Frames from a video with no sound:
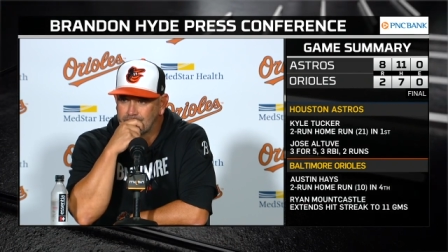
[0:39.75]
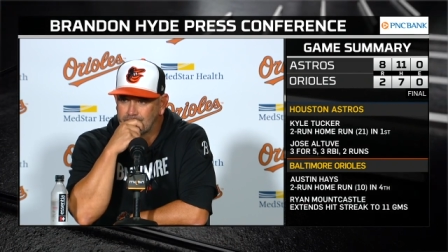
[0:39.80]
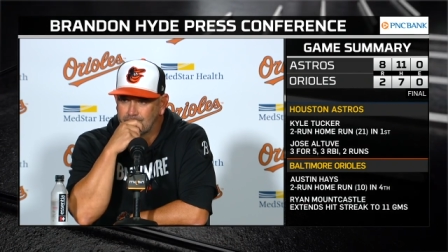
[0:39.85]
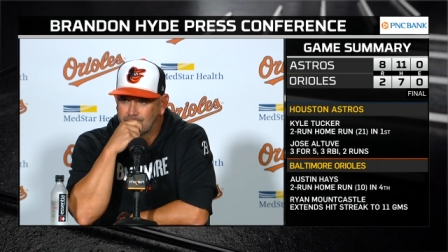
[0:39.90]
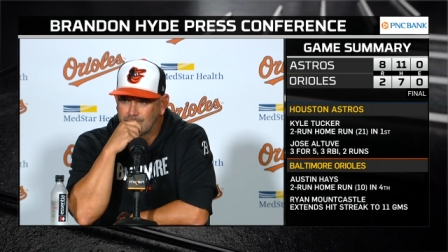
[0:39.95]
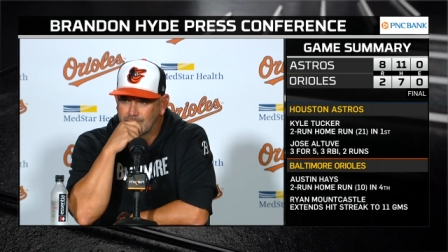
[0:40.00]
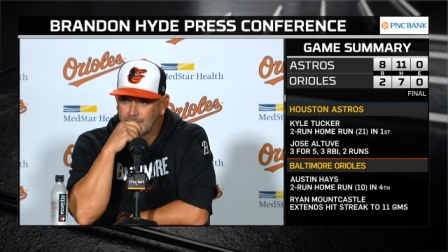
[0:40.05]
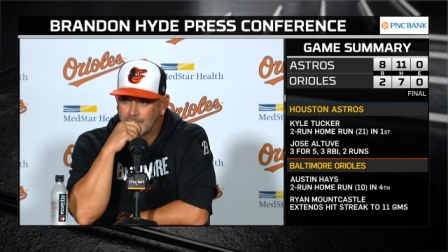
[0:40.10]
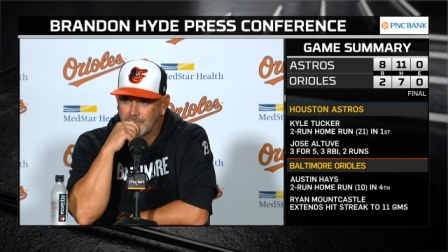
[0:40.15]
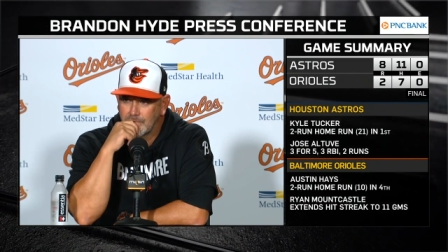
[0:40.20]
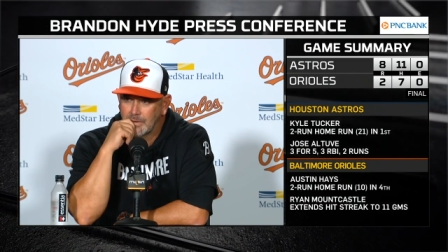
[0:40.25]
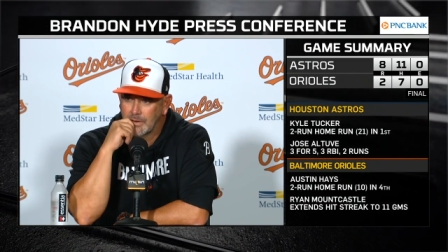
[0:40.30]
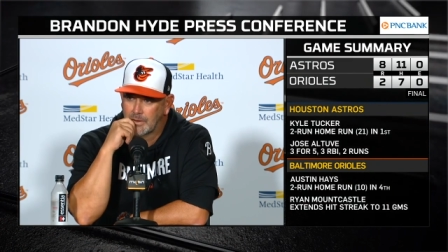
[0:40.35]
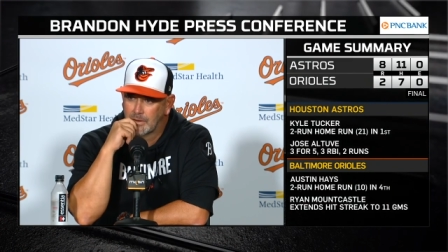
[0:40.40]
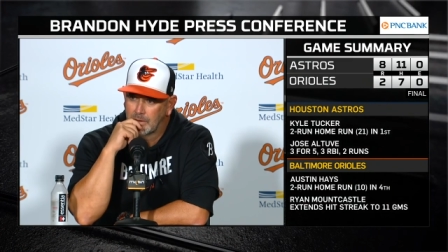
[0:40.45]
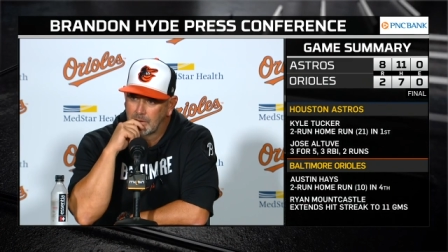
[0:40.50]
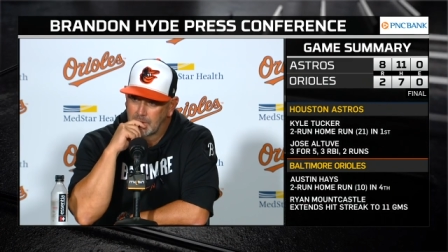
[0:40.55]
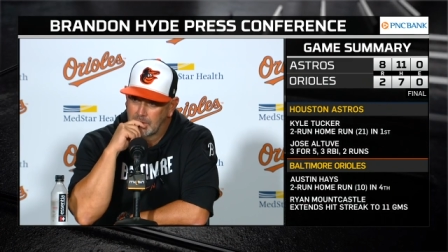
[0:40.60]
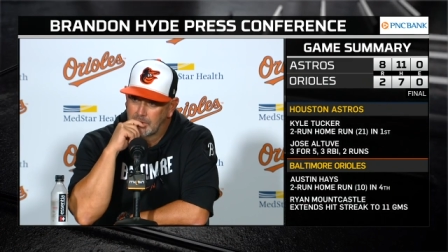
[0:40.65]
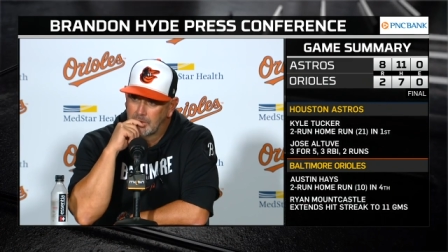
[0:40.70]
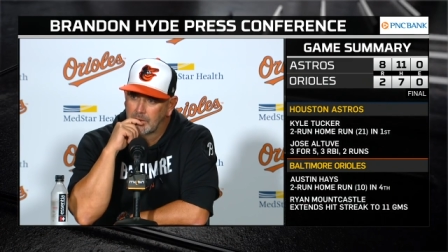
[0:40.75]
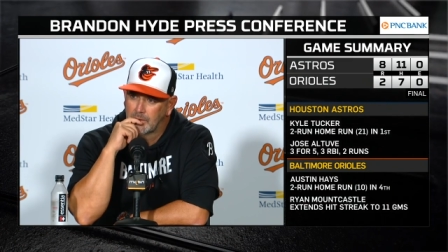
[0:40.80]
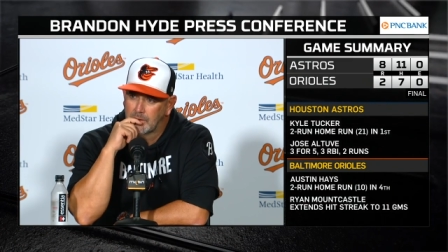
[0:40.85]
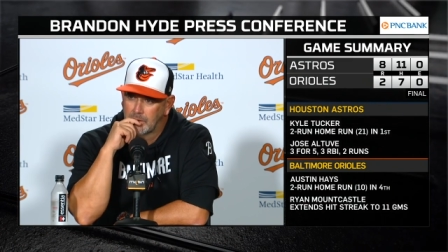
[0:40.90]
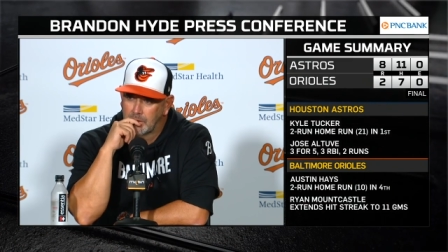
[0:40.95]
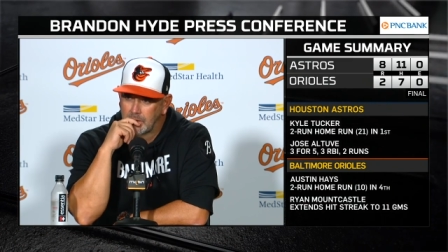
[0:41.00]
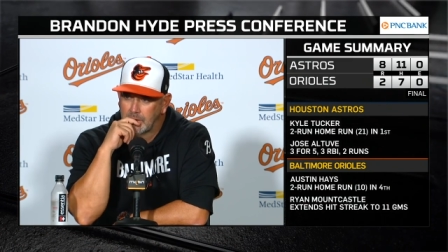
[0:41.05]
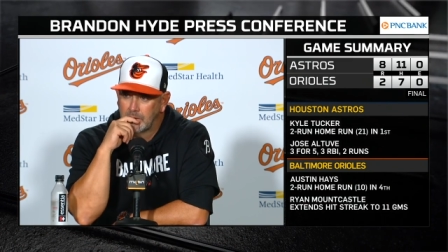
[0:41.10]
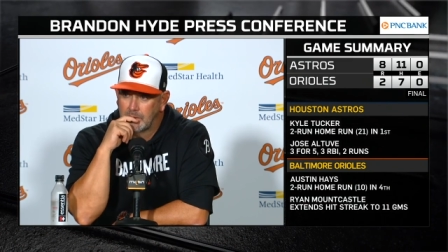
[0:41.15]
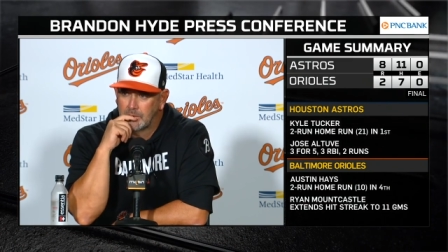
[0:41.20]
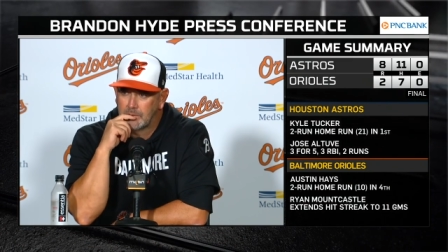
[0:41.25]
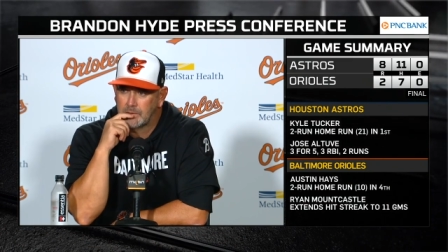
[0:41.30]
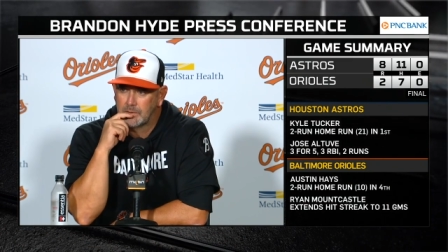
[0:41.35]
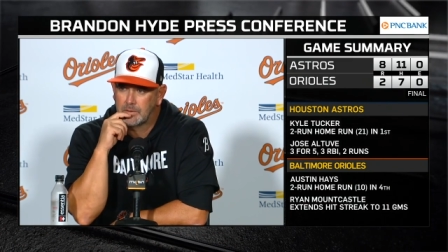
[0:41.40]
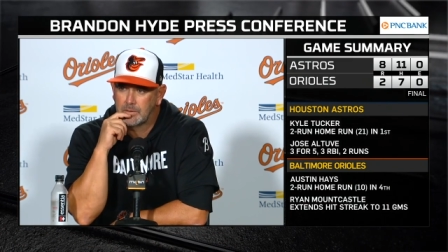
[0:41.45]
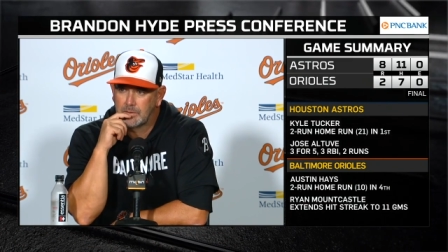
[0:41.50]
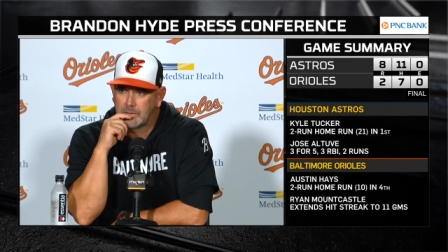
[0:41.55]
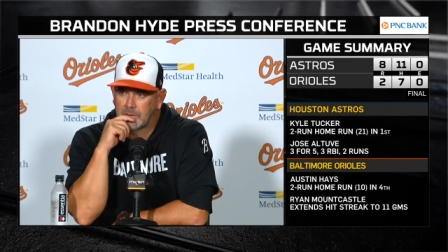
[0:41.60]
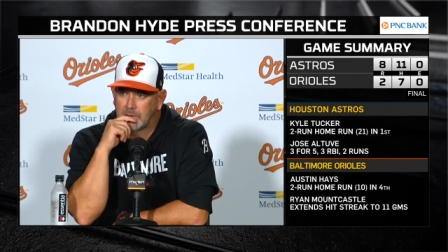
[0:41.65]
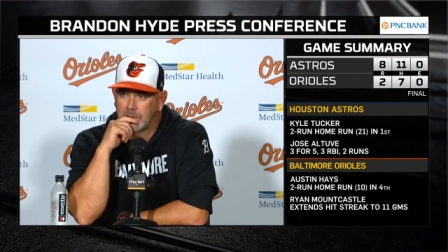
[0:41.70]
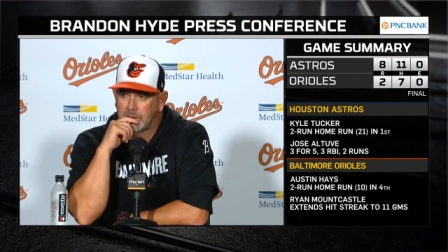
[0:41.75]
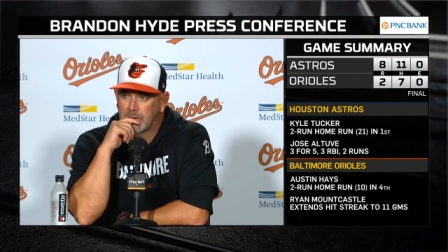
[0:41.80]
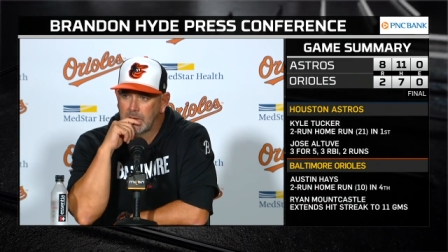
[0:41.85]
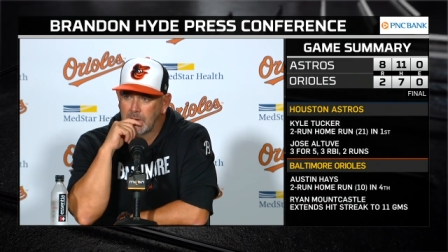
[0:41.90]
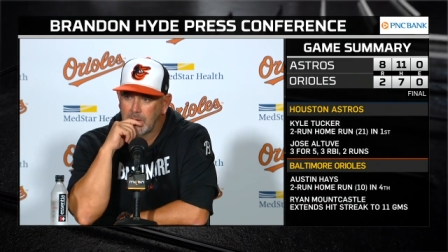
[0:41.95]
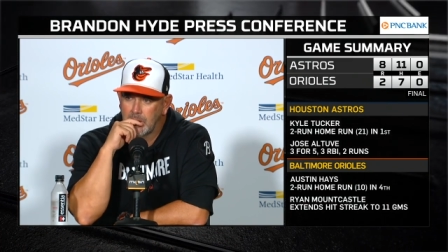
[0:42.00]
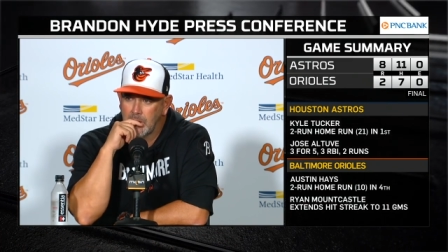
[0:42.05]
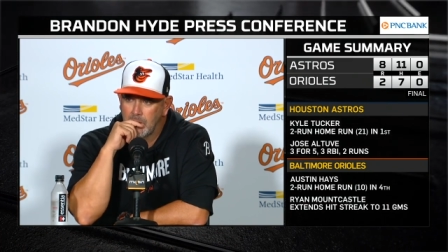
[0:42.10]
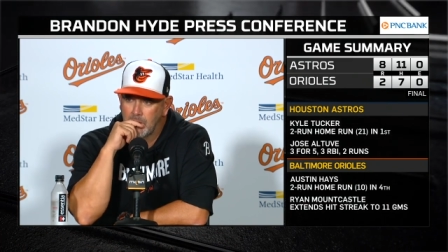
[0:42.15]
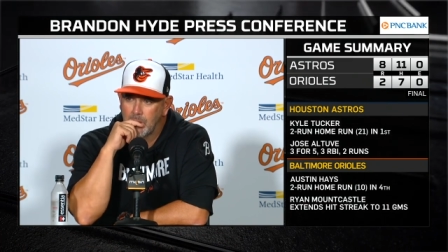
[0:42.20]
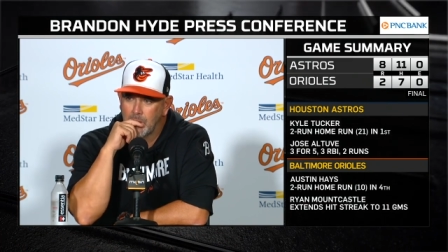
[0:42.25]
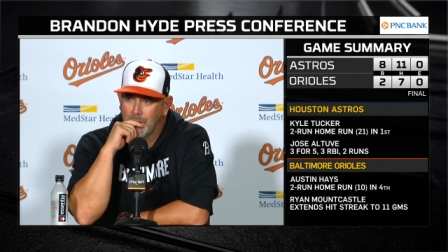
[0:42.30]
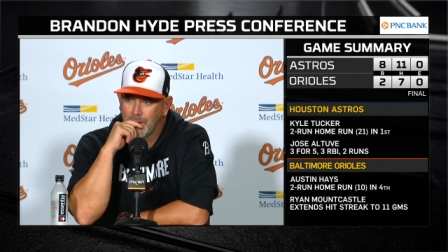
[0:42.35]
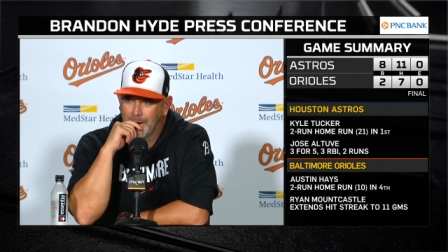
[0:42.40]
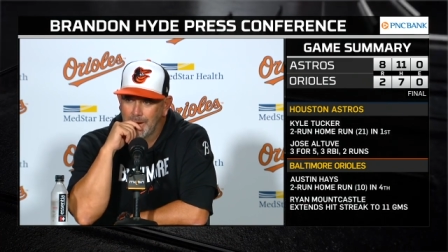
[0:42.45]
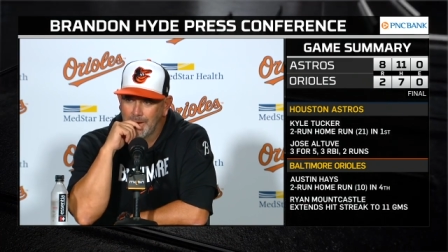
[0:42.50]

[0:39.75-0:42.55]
quite a few bases loaded situations in a short time with you guys.